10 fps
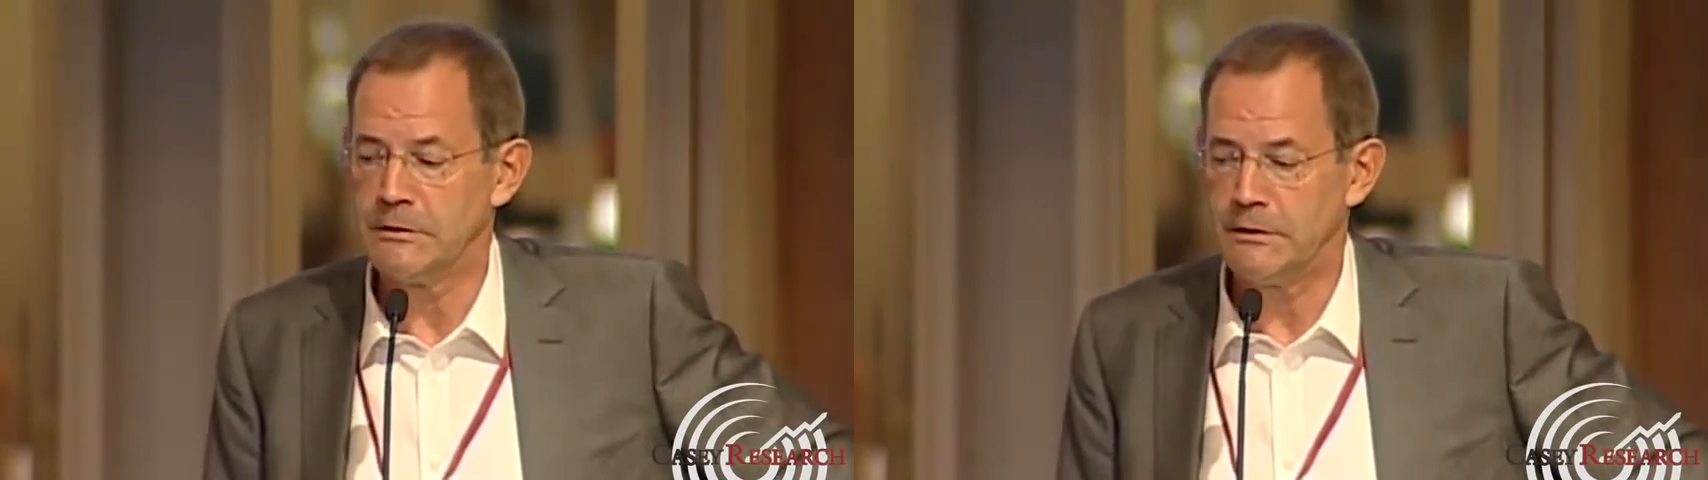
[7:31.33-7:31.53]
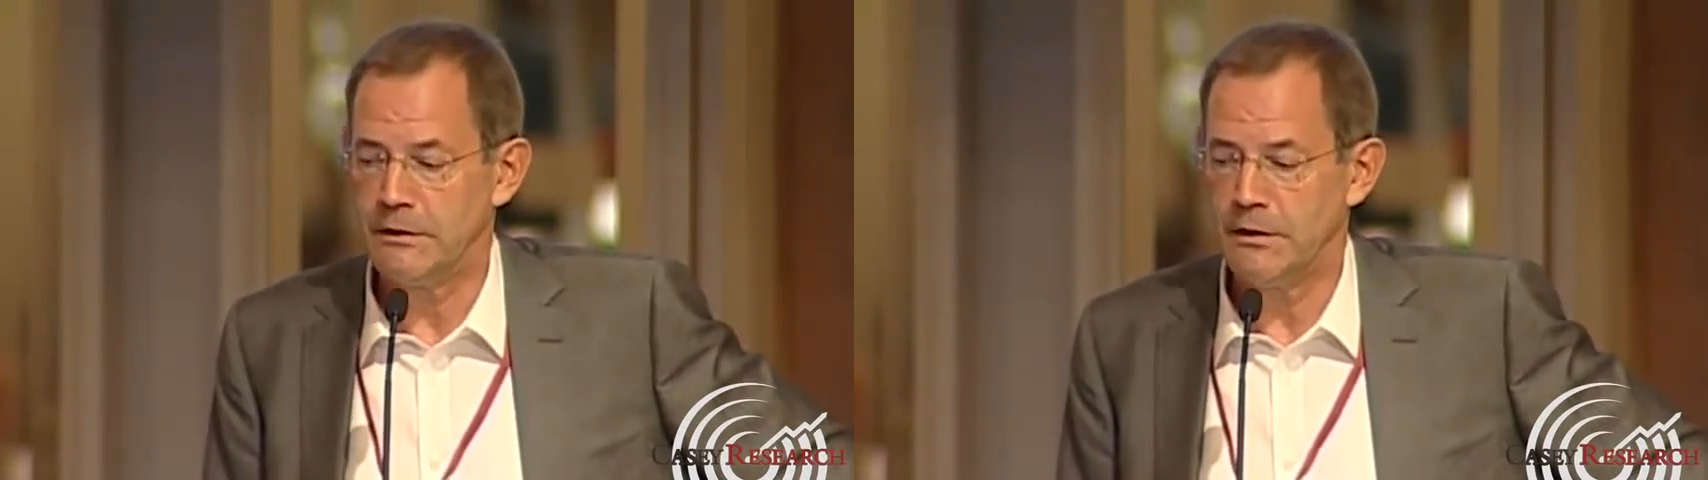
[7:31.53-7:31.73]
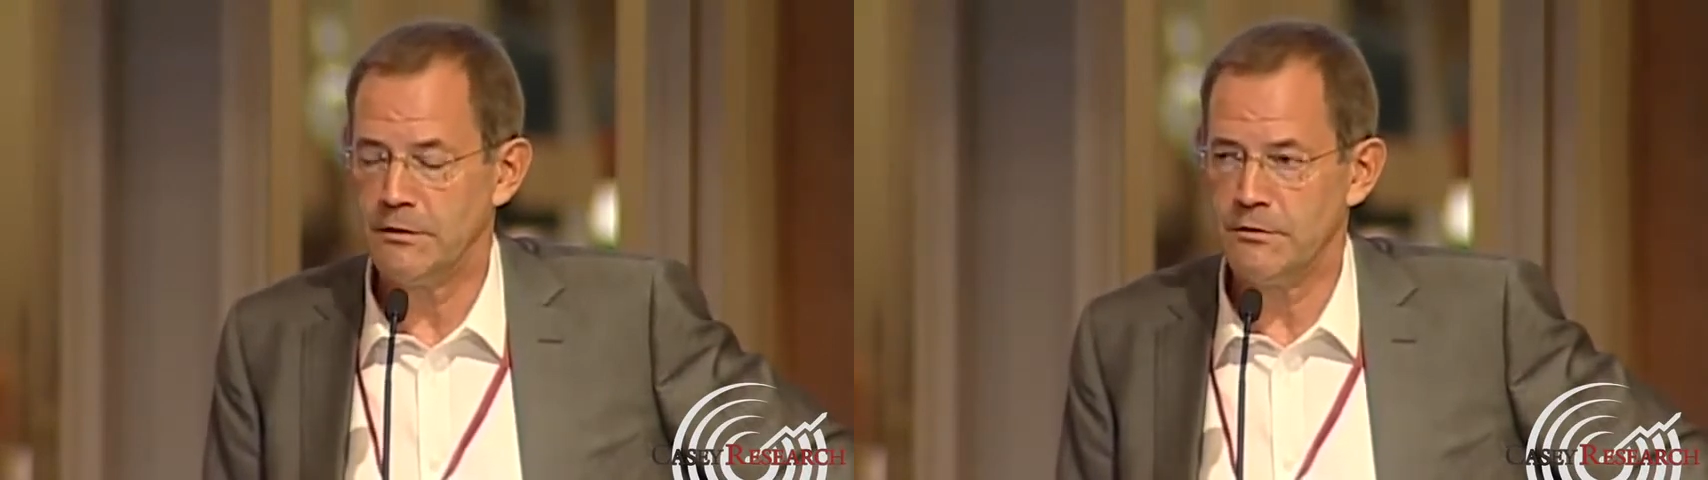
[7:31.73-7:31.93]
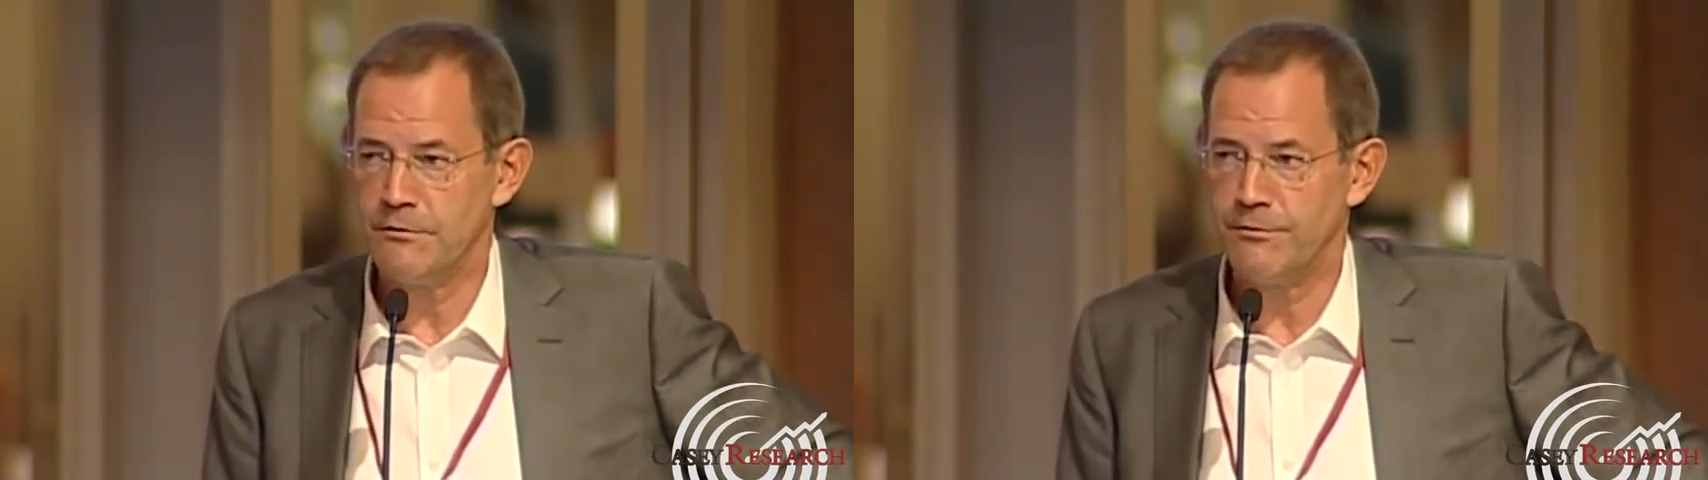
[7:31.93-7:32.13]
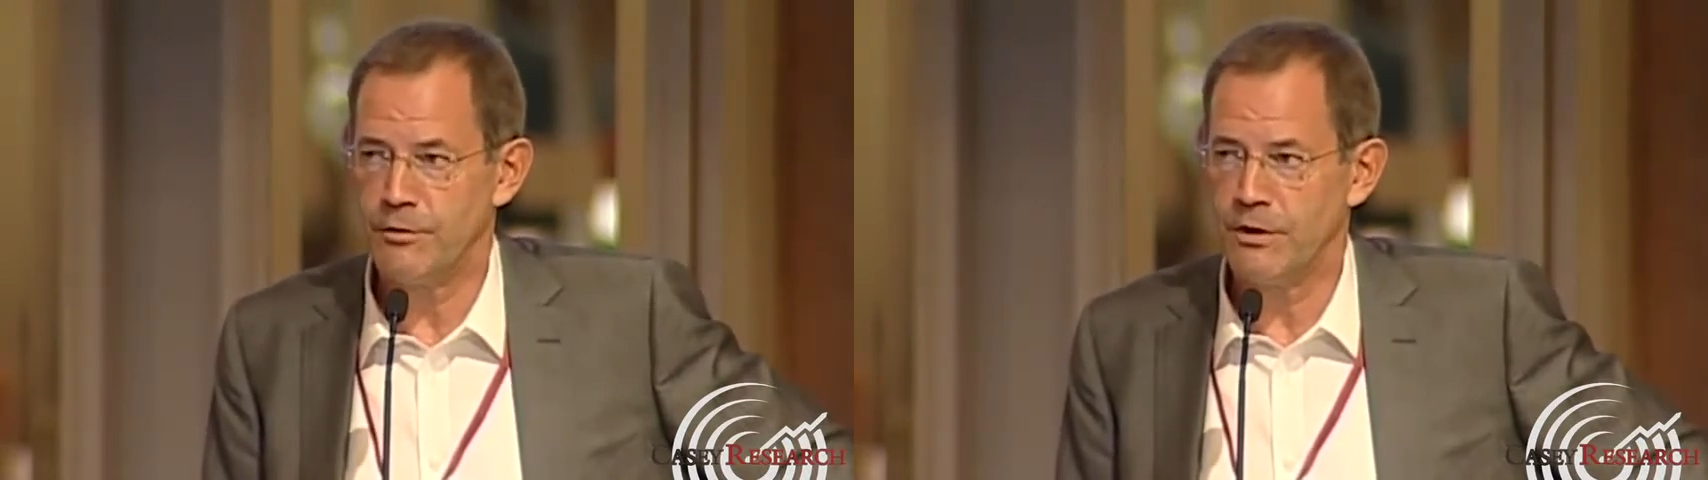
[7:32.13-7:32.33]
In
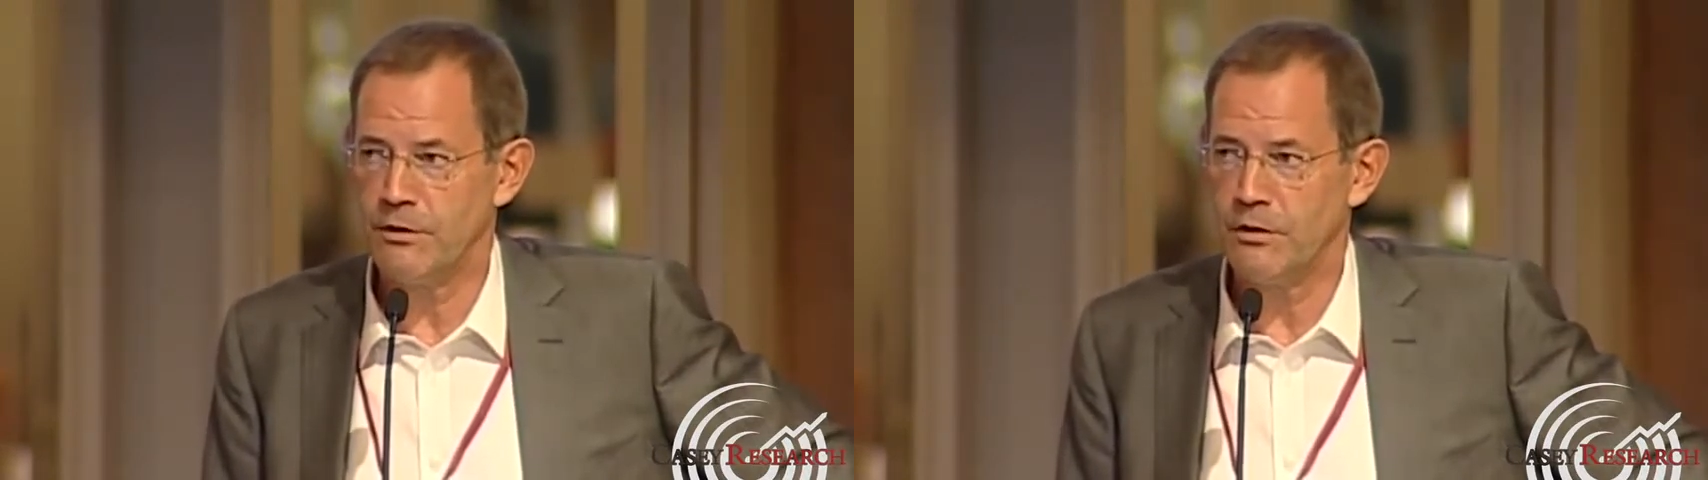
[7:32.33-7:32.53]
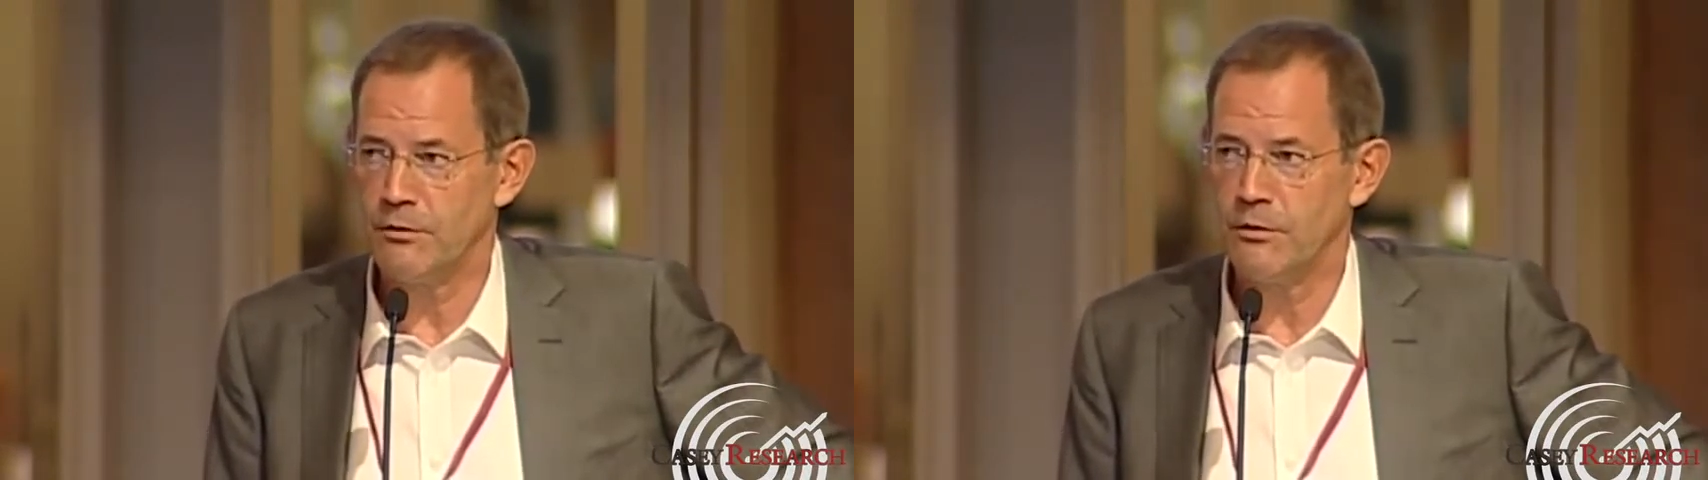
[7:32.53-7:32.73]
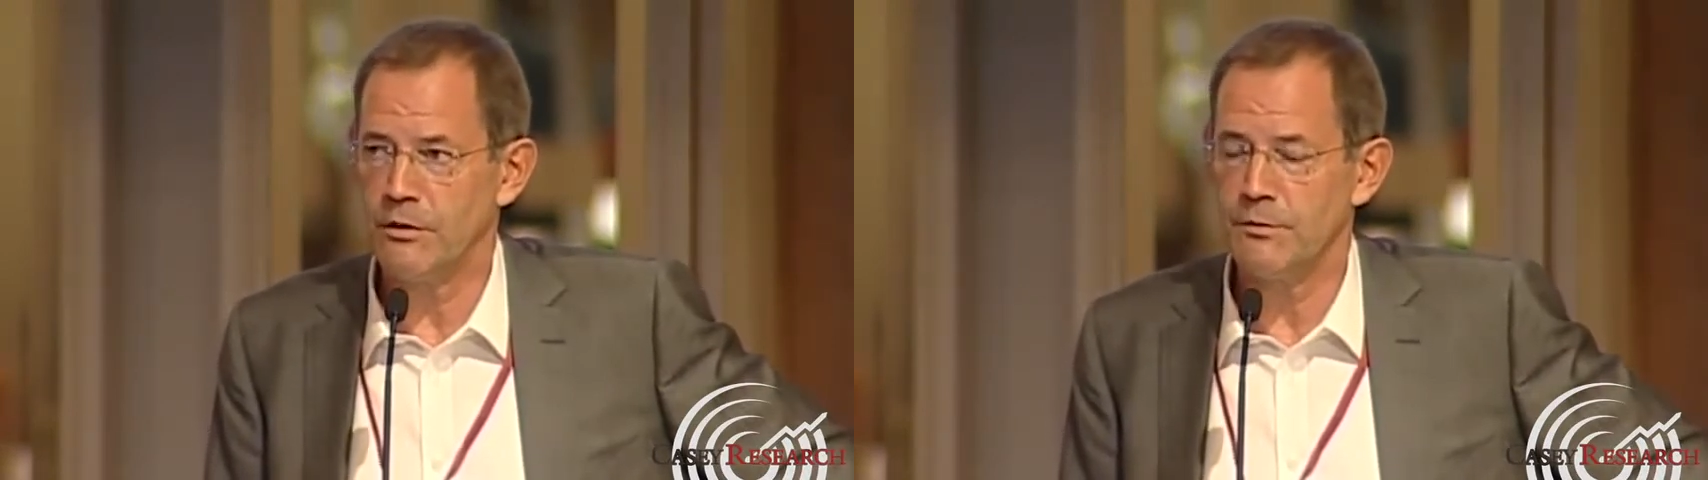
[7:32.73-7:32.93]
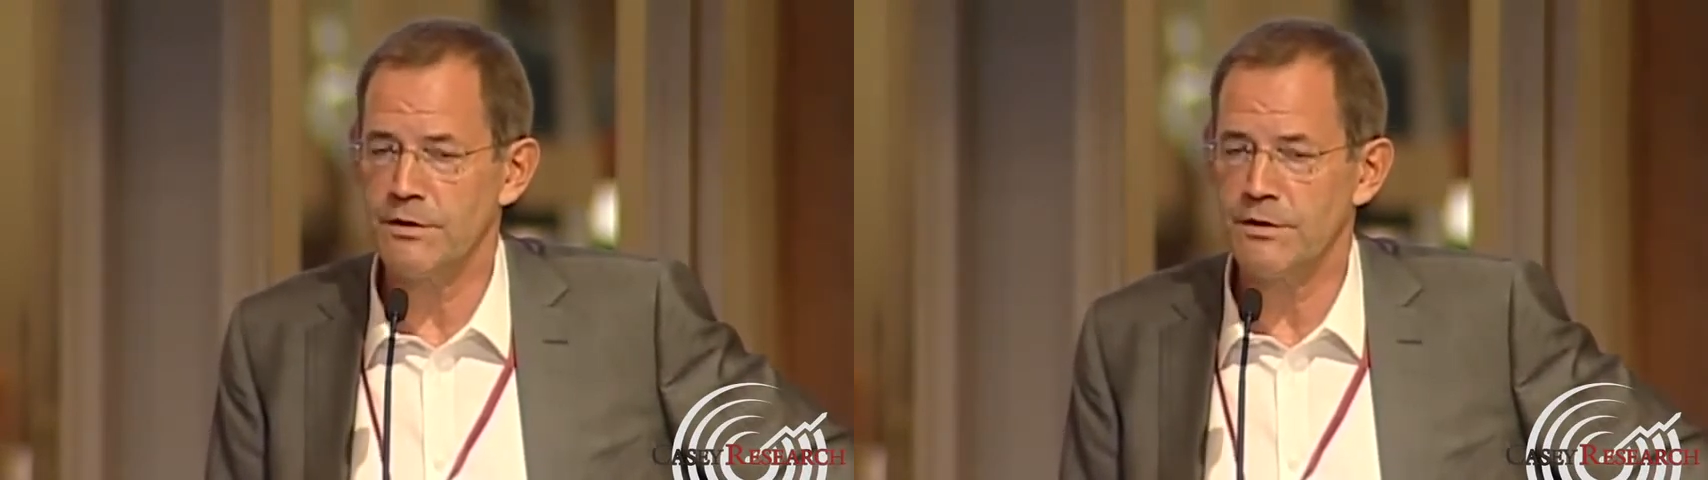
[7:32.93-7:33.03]
$140 oil,